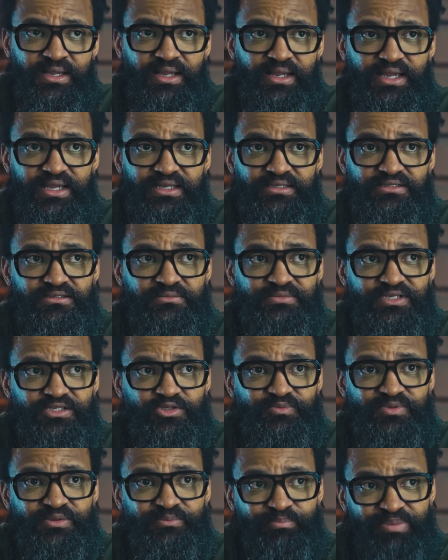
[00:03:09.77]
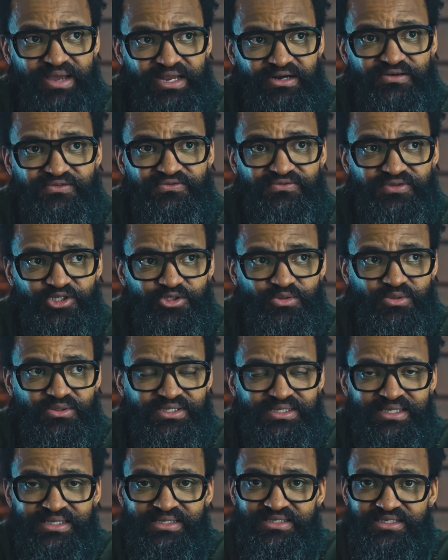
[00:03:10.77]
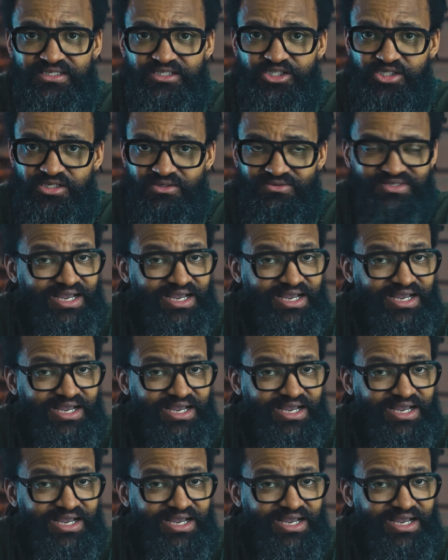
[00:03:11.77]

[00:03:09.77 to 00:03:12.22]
and to me, to be better visually than these shows,